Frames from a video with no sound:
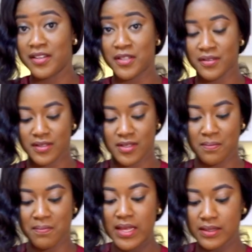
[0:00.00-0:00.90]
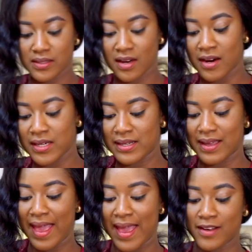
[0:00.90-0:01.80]
onion, some minced garlic,
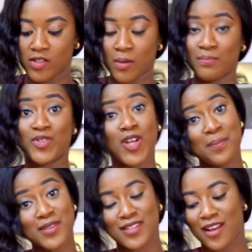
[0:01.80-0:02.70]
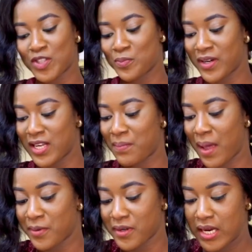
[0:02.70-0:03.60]
and some chopped Scotch bonnet
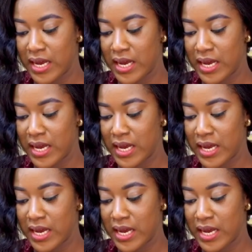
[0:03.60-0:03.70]
pepper.